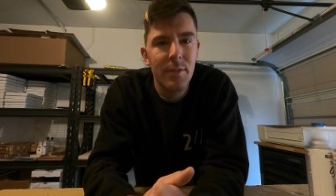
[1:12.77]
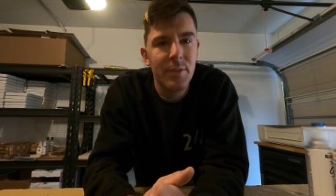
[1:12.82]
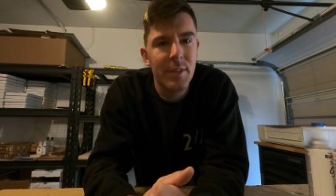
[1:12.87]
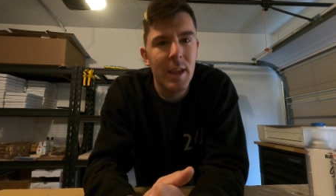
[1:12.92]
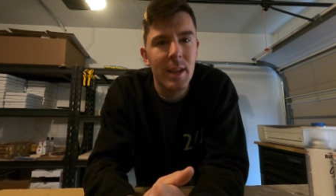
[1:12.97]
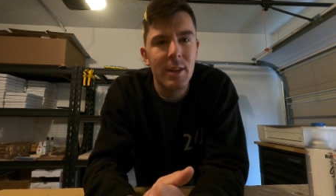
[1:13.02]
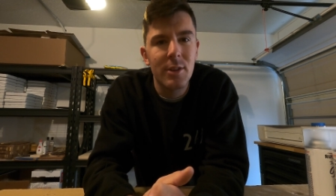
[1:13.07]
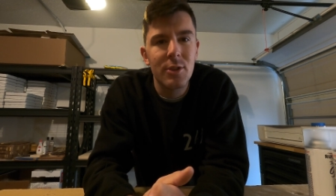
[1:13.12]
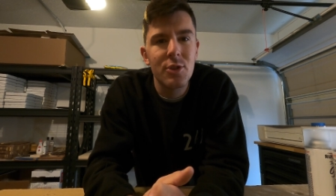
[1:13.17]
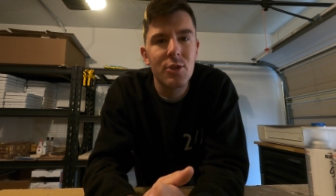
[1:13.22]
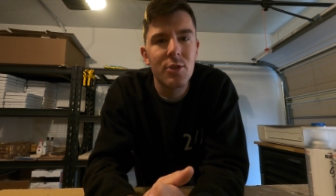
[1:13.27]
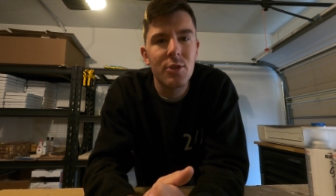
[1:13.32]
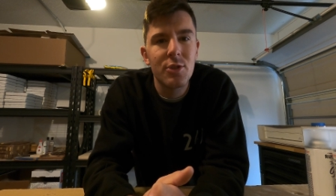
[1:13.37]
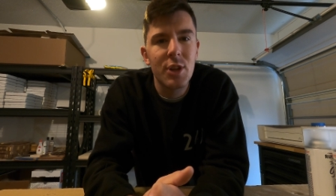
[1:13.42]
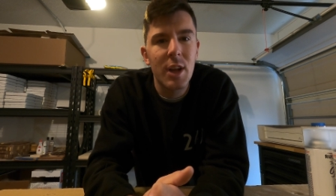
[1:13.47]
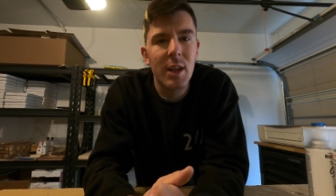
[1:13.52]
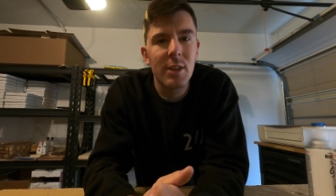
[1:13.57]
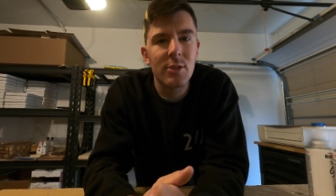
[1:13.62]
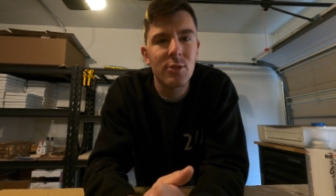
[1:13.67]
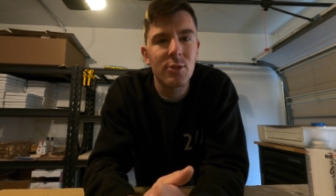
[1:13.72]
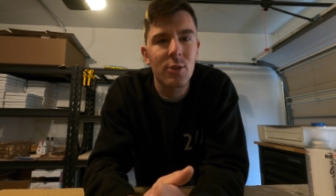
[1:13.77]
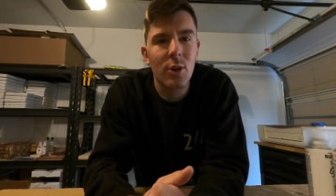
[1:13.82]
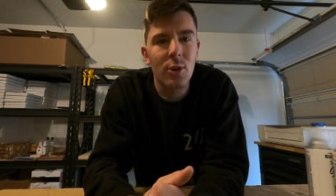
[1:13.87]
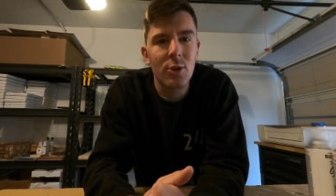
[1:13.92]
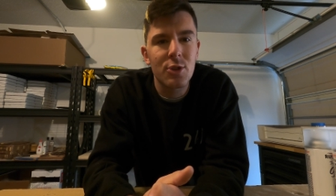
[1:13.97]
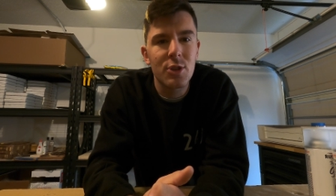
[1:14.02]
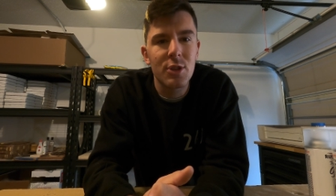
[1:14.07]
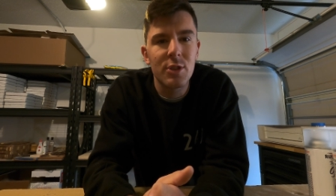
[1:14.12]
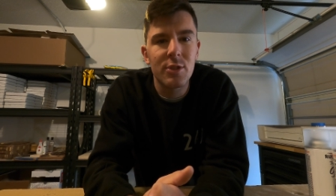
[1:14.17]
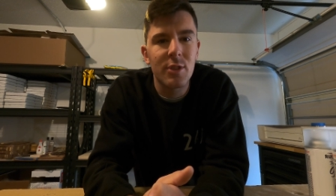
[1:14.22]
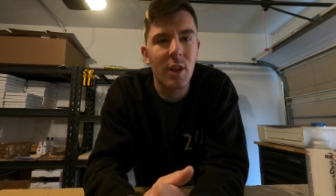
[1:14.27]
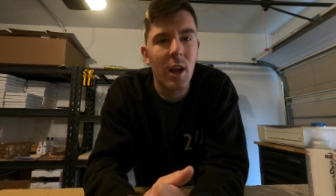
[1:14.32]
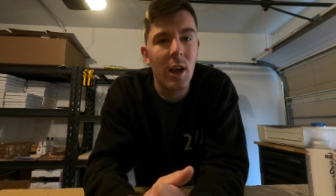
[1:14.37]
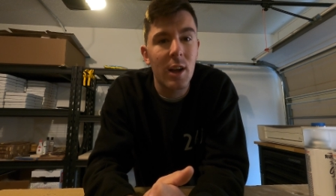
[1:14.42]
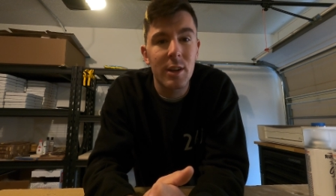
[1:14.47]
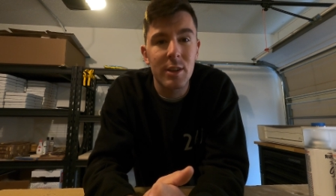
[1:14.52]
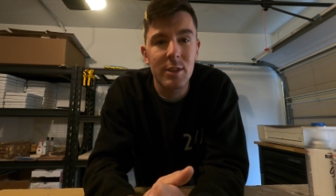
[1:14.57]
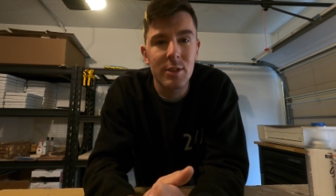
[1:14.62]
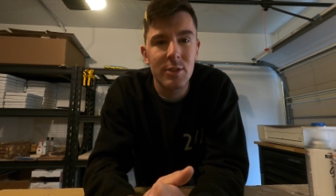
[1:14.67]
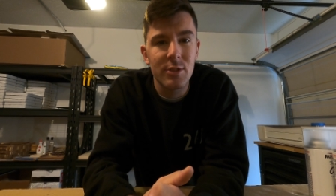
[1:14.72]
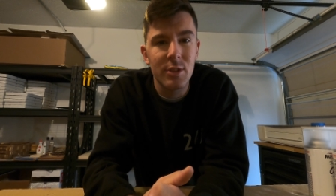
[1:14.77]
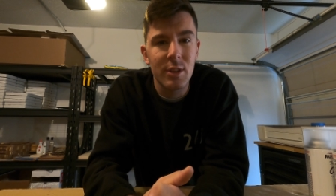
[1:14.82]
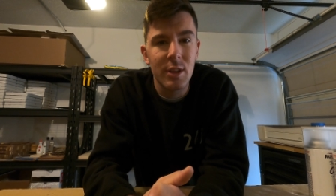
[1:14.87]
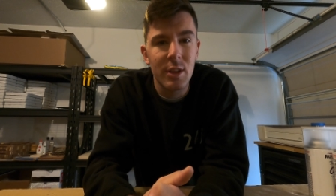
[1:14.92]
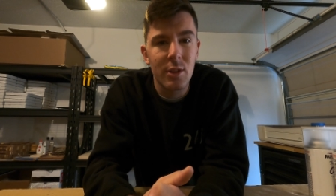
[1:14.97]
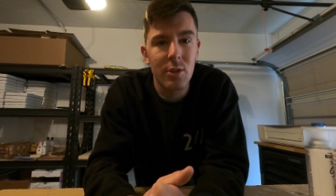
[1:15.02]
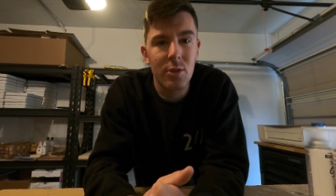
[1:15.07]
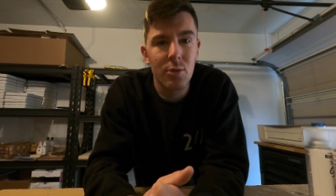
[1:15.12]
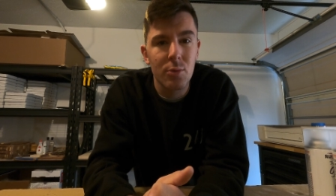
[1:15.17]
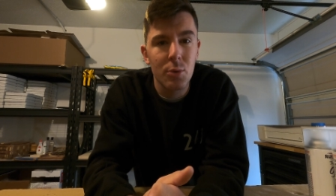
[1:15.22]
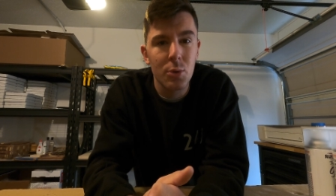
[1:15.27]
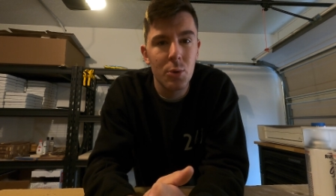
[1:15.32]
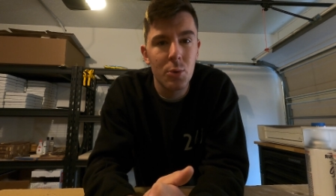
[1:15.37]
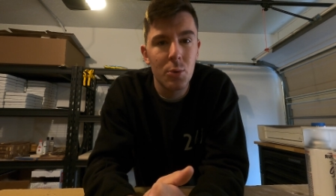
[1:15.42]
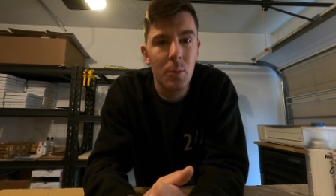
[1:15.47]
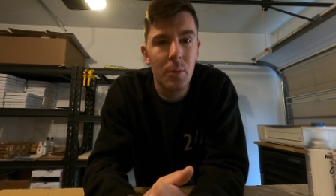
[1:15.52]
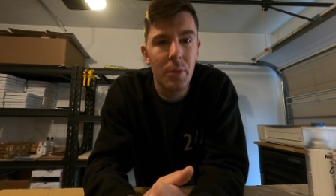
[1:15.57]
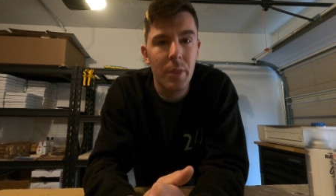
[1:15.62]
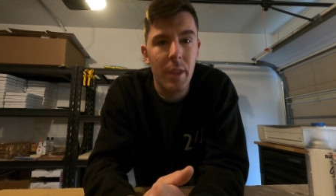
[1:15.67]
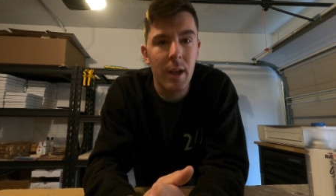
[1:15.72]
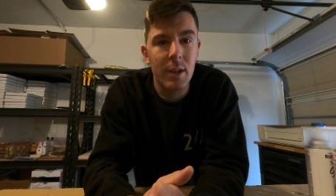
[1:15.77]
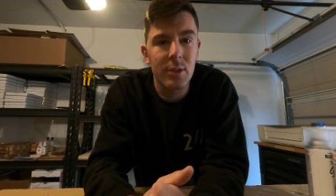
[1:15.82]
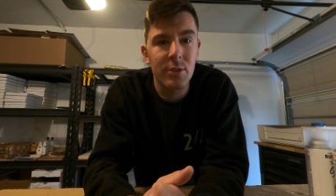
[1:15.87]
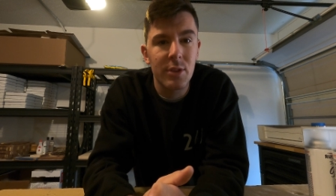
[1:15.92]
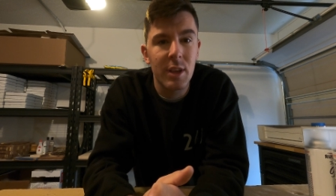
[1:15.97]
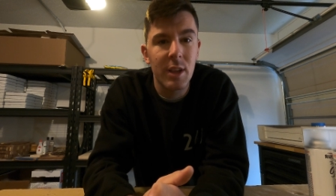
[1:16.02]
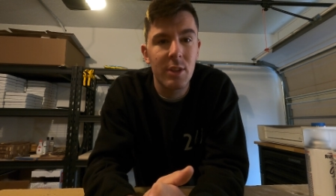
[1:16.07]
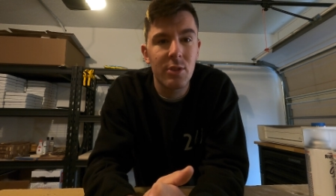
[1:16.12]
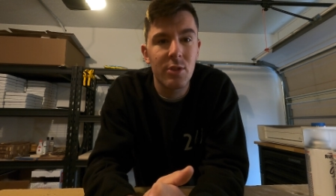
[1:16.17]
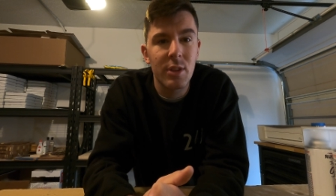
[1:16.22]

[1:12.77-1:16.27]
then chances are she's not going to see it through to get